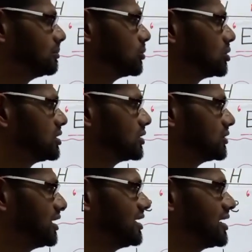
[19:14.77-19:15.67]
both
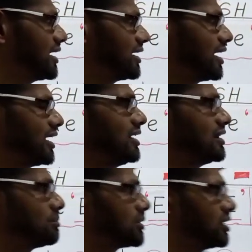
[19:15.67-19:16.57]
the E and I,
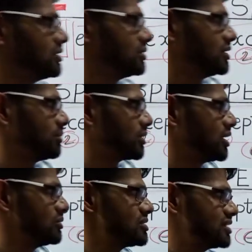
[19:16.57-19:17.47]
they
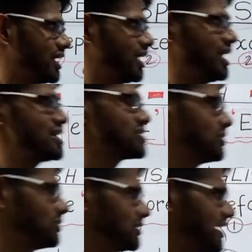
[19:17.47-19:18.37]
produce A
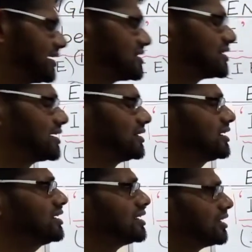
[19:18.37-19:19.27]
sound. That is the
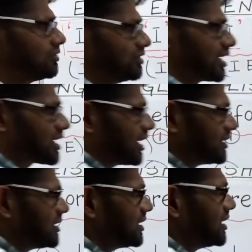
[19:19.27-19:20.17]
reason we are
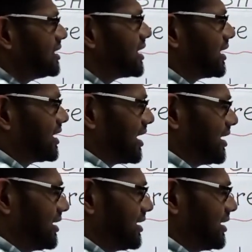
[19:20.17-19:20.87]
writing E and I,